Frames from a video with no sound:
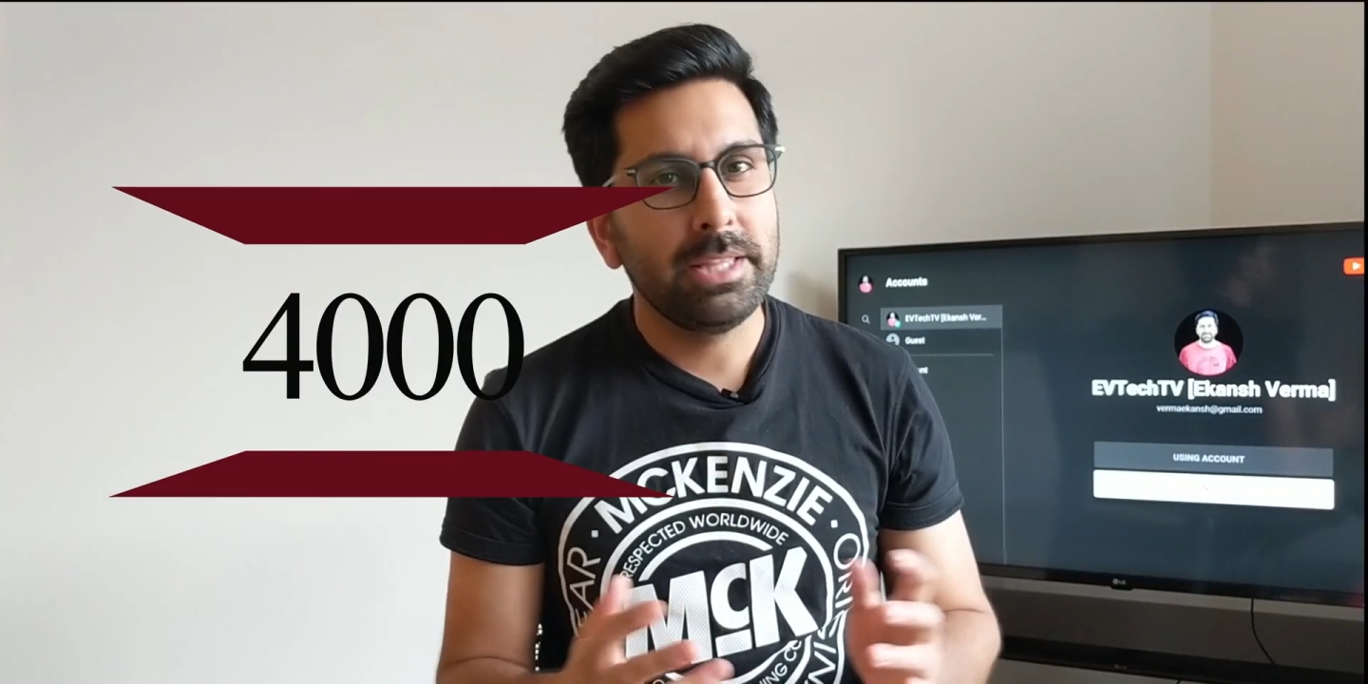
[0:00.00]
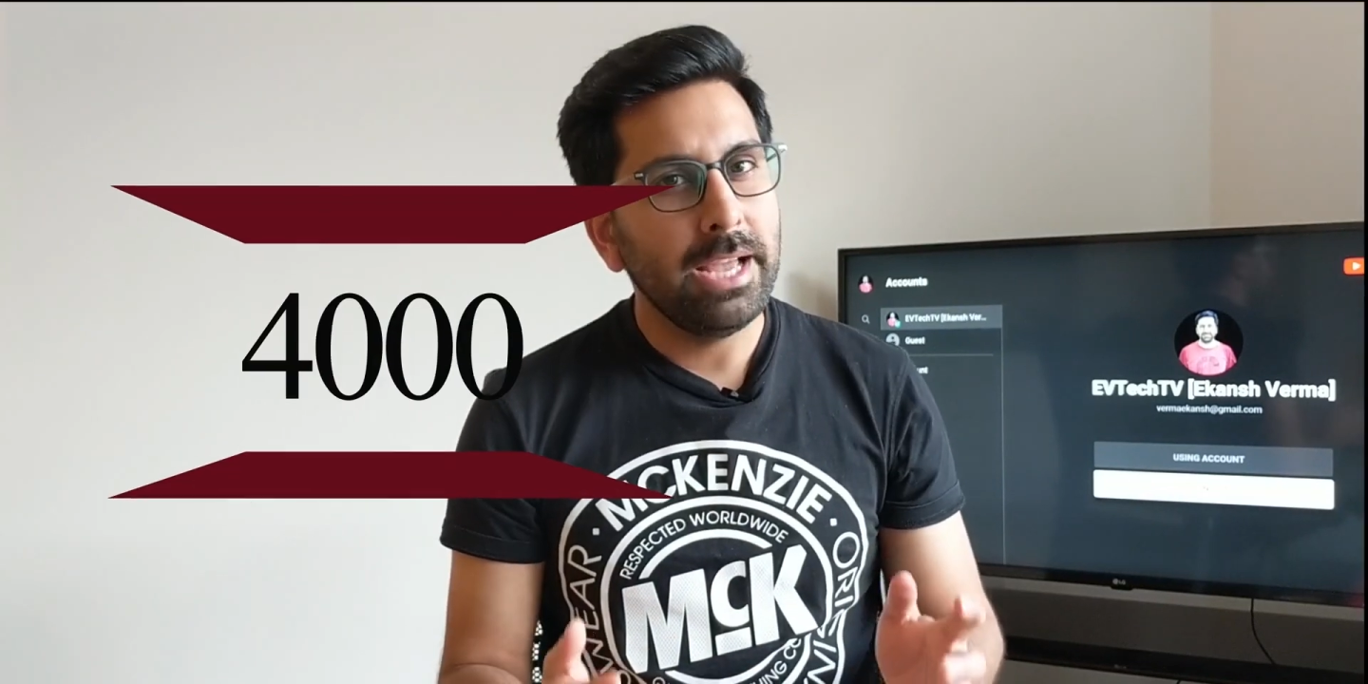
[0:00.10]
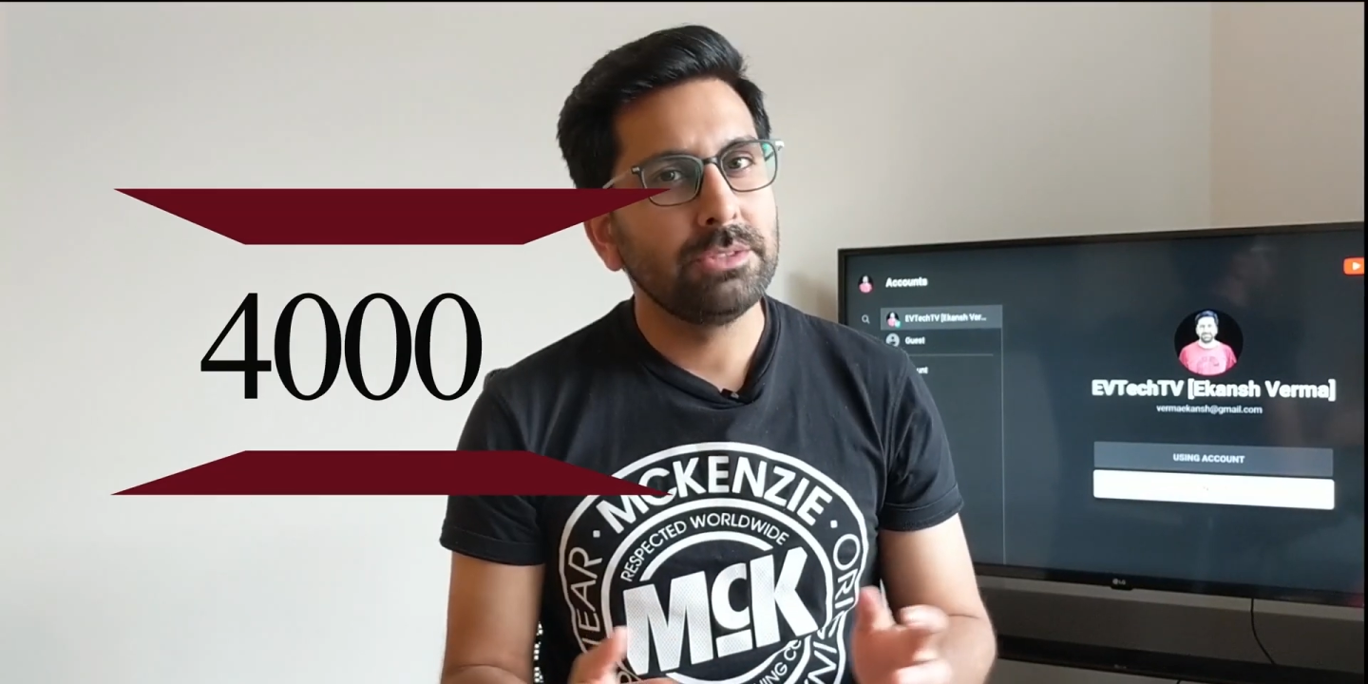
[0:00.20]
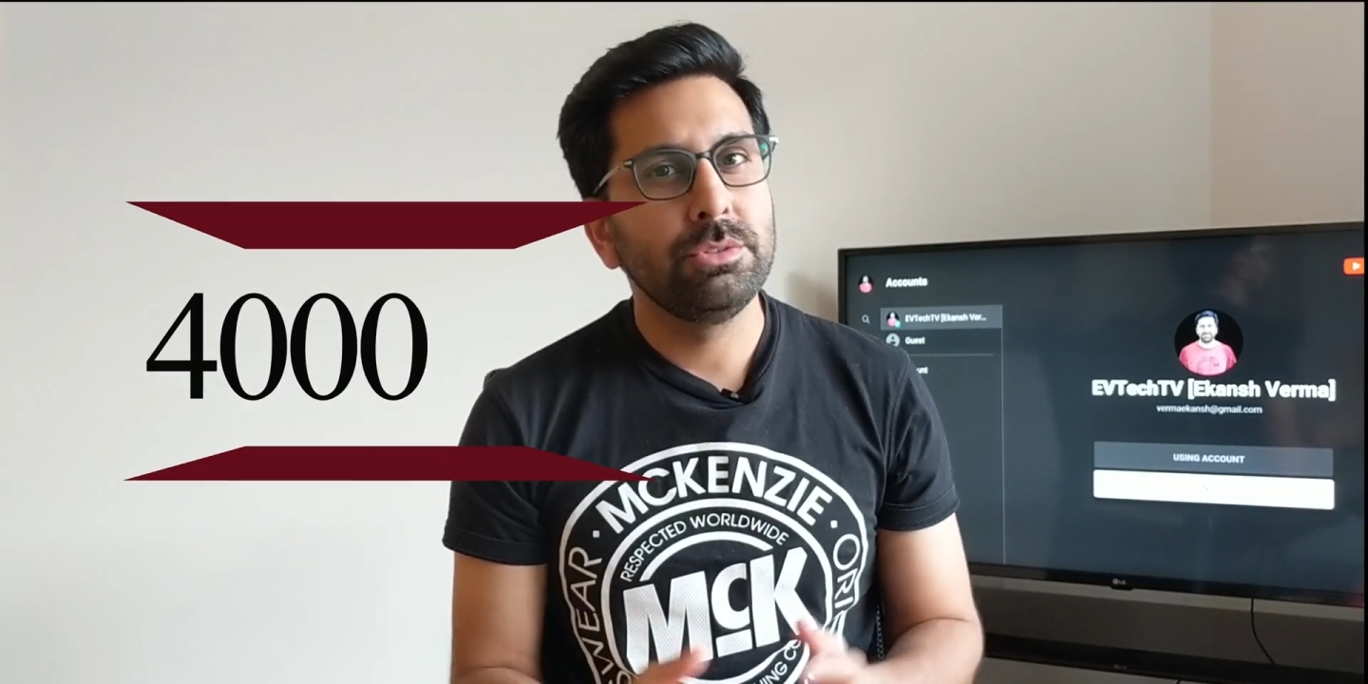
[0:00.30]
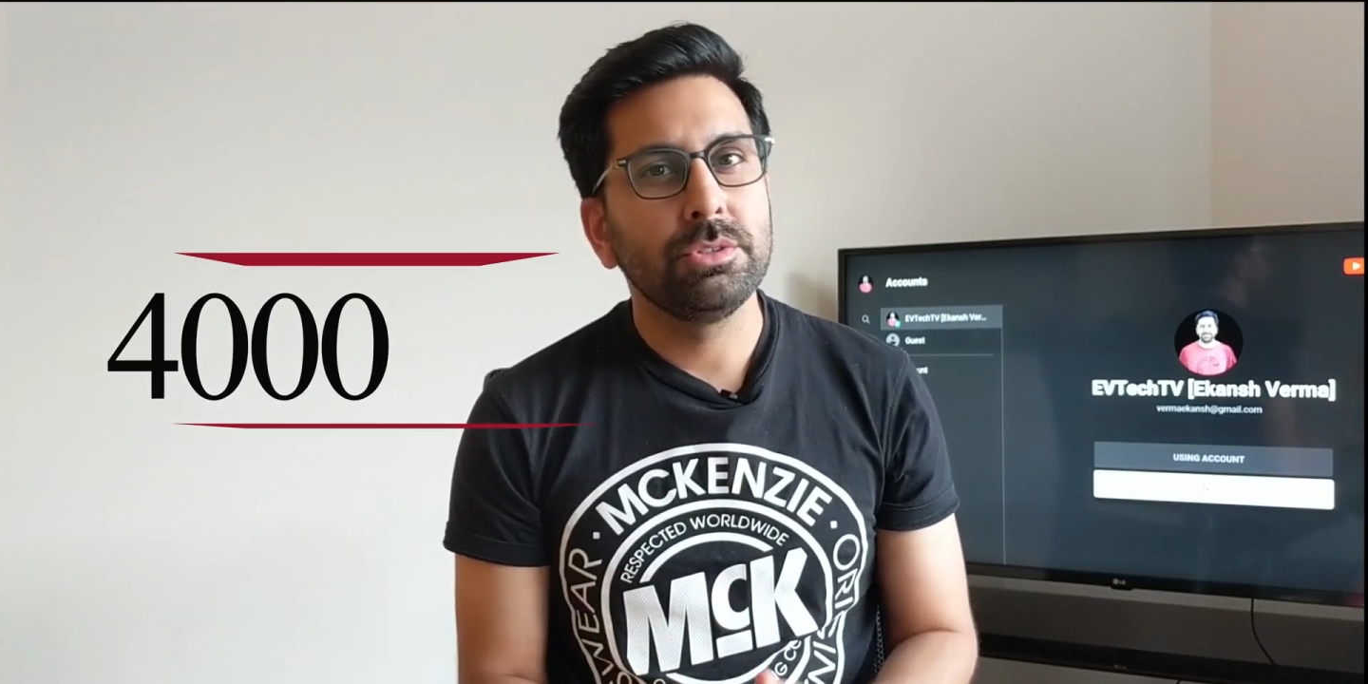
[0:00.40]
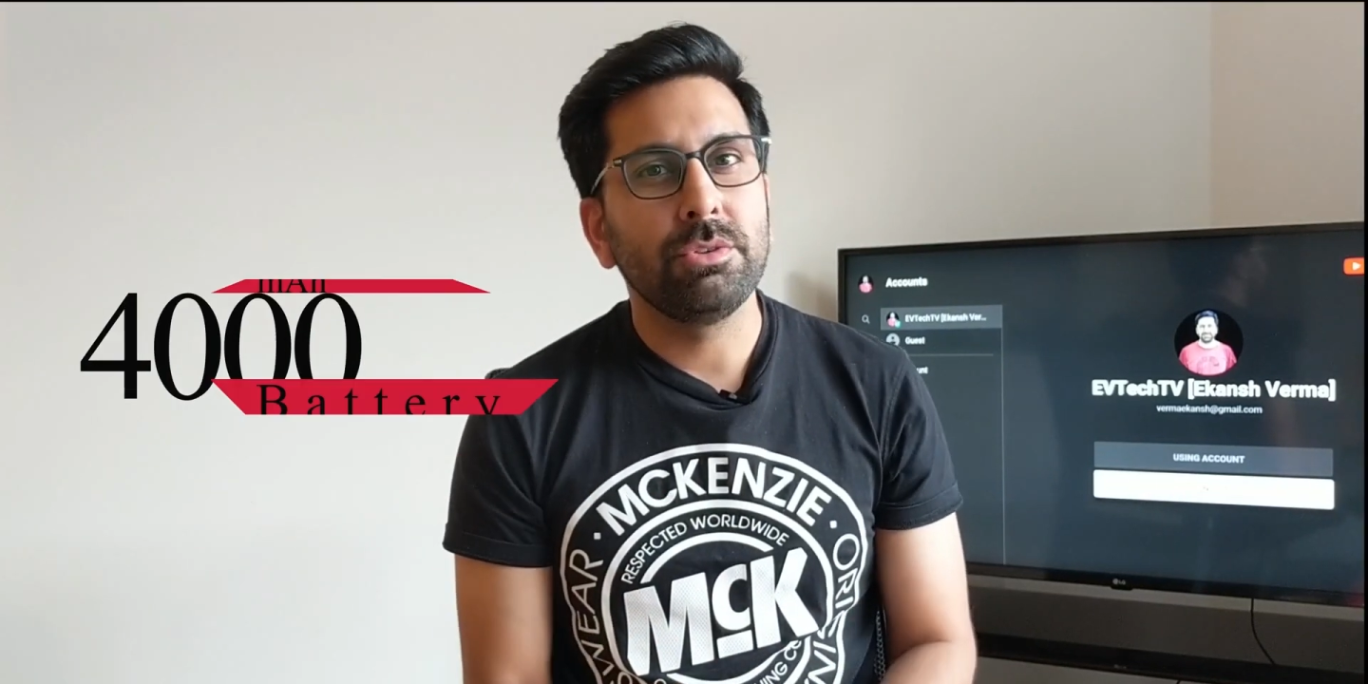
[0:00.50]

thanks to the